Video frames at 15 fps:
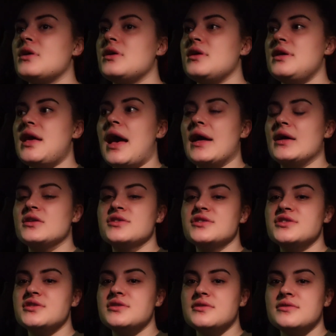Yeah,
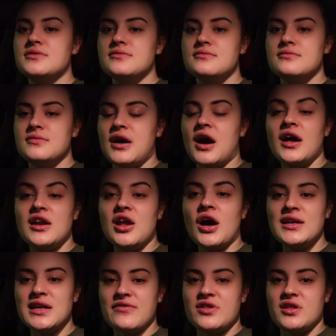and I
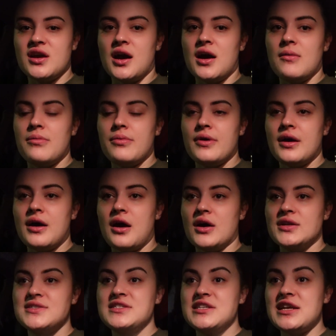lined everything up. I
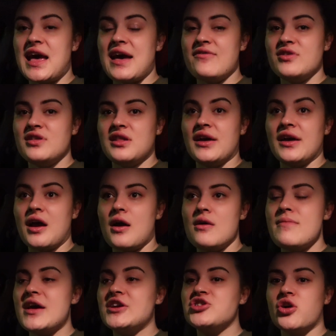did everything, like, I
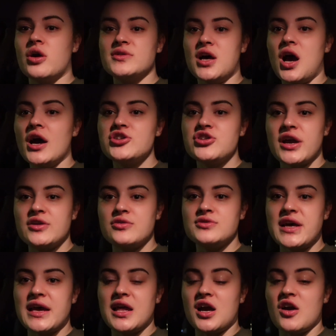made sure I was hydrated all
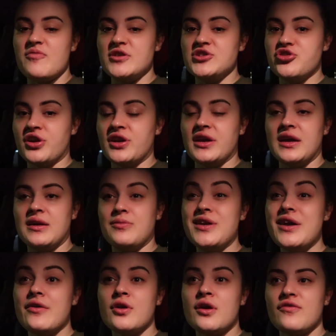day. Like, I've been drinking
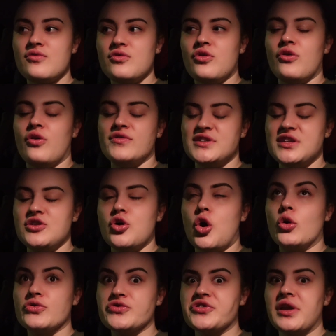near enough, not obviously
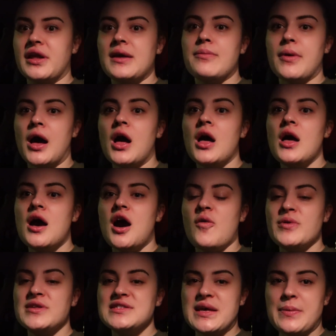constantly, but I've
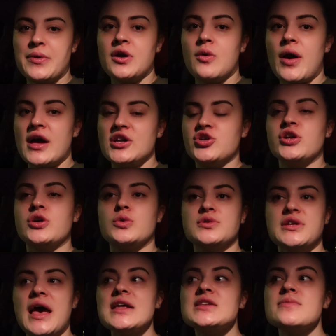been sipping away at drink all
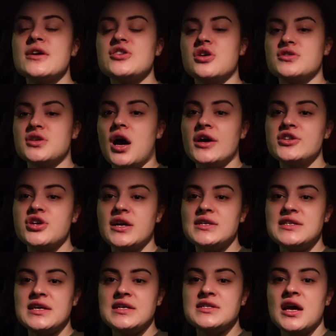day to make sure I was
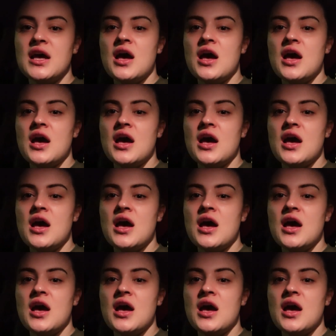hydrated.